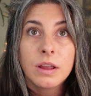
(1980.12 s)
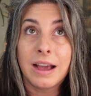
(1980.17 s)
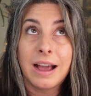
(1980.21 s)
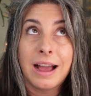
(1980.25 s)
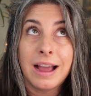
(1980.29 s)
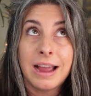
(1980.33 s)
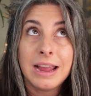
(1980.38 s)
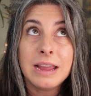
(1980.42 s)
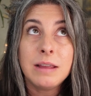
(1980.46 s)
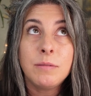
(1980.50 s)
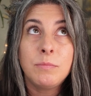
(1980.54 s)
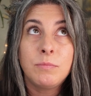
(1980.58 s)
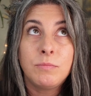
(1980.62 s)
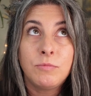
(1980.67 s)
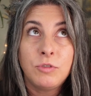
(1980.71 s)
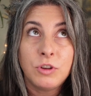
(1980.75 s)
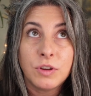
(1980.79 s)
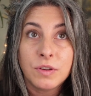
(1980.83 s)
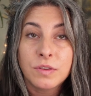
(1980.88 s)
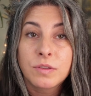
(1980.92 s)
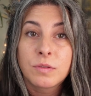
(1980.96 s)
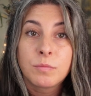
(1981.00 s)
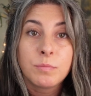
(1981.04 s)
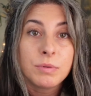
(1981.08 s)
I
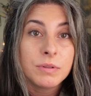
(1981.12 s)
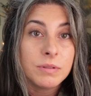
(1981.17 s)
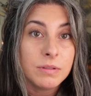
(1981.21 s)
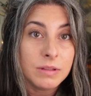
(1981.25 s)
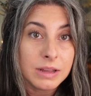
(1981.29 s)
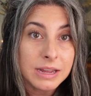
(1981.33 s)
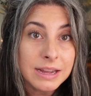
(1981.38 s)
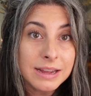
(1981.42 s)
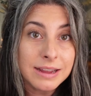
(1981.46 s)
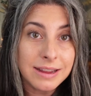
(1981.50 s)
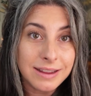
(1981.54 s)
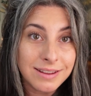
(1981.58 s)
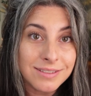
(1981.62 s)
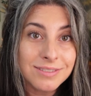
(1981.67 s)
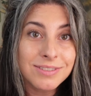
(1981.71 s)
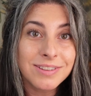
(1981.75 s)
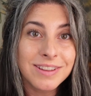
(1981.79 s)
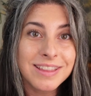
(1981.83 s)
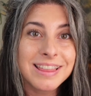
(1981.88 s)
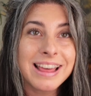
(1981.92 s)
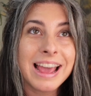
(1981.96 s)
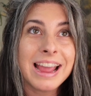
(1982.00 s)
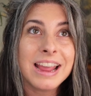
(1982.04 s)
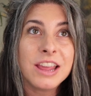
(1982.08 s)
just
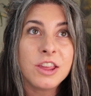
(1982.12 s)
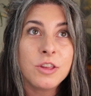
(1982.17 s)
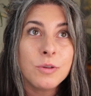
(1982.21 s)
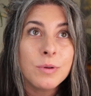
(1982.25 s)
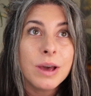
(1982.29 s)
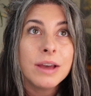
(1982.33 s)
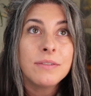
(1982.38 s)
believe that you